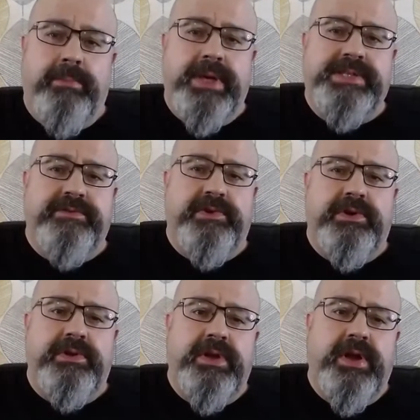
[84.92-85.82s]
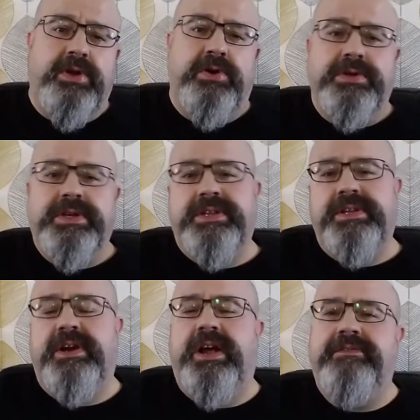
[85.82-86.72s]
Best of all, according to
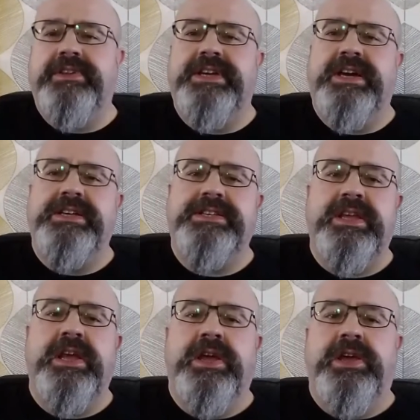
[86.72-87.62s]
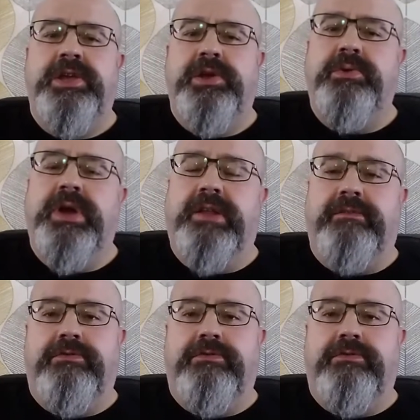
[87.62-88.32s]
their advertising, you can